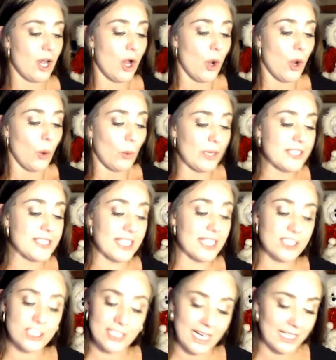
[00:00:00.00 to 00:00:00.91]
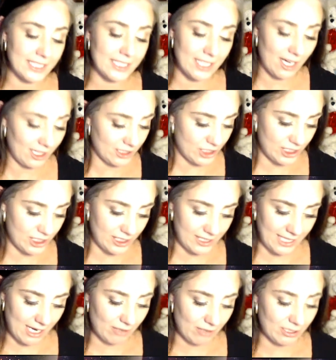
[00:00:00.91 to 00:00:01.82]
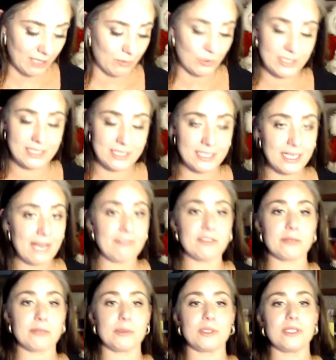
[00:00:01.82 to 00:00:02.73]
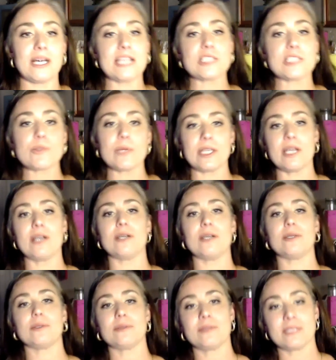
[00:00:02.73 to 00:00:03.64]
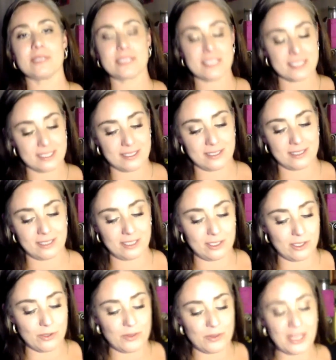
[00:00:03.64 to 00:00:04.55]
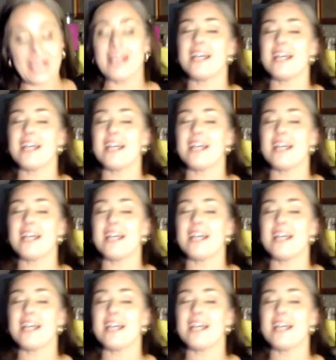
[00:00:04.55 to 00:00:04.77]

With such an ideology, the outcome was inevitable, as we know. They